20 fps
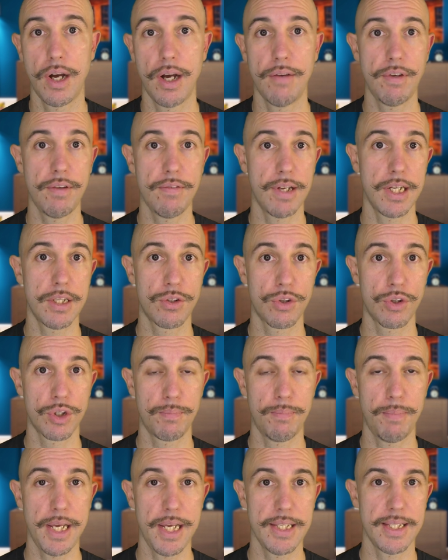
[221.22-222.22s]
they can't be
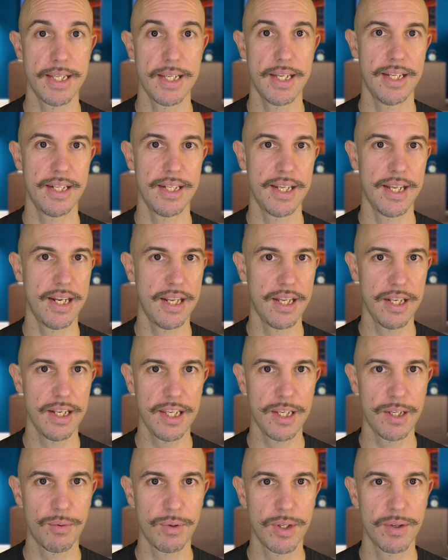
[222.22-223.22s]
grown
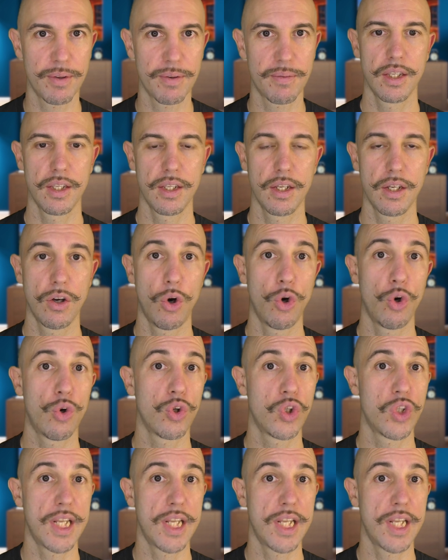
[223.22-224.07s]
inside little